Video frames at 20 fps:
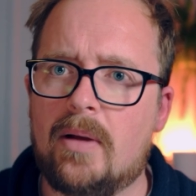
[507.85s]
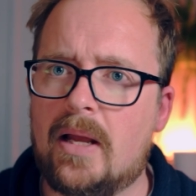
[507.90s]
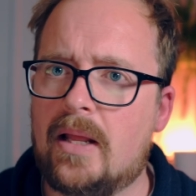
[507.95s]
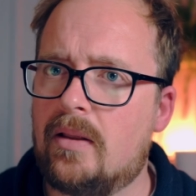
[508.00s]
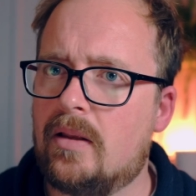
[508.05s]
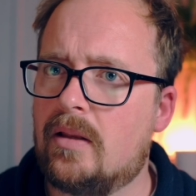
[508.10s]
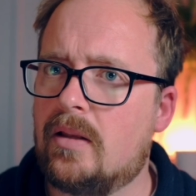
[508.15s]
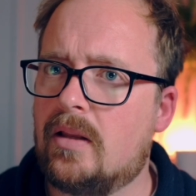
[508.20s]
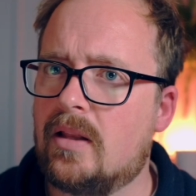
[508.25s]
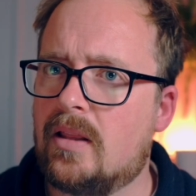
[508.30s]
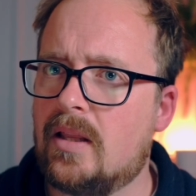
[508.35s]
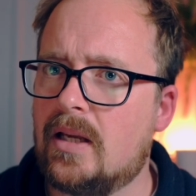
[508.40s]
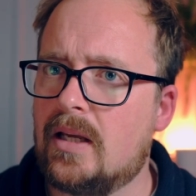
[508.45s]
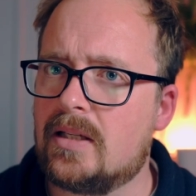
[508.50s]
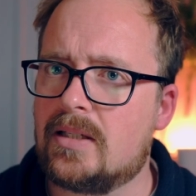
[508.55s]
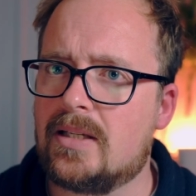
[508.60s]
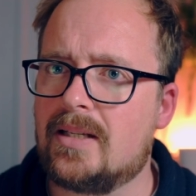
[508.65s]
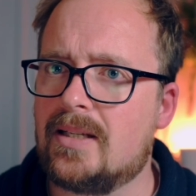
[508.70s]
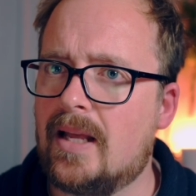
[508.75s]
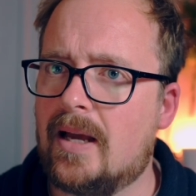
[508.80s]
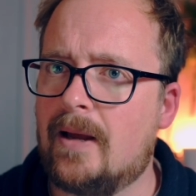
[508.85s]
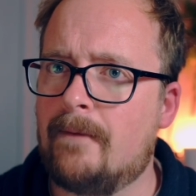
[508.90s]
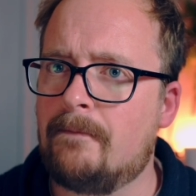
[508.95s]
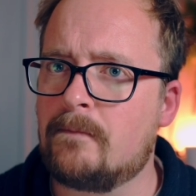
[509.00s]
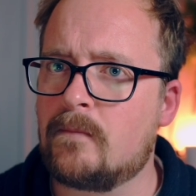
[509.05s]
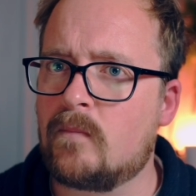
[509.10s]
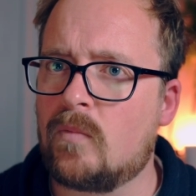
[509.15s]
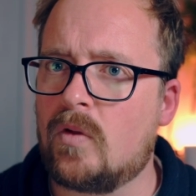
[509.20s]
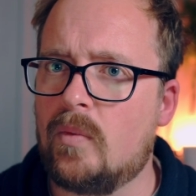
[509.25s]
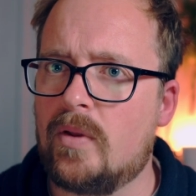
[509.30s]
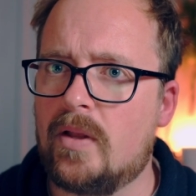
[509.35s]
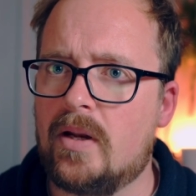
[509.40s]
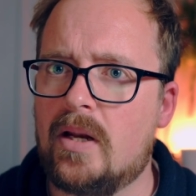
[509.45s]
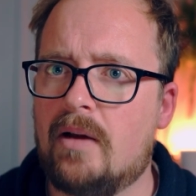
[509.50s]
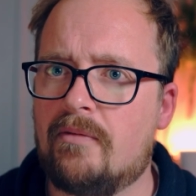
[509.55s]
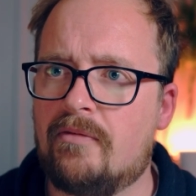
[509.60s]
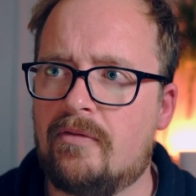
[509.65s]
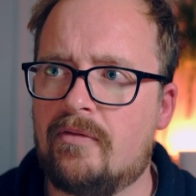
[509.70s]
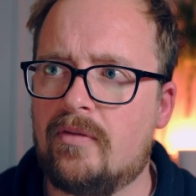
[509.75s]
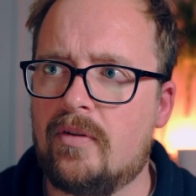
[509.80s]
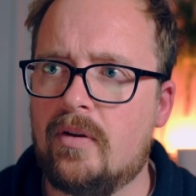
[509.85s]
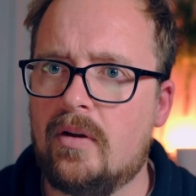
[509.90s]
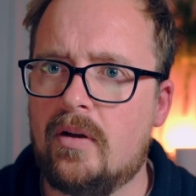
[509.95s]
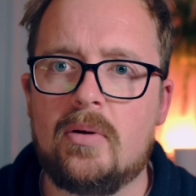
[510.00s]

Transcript: And the thing is is that with enough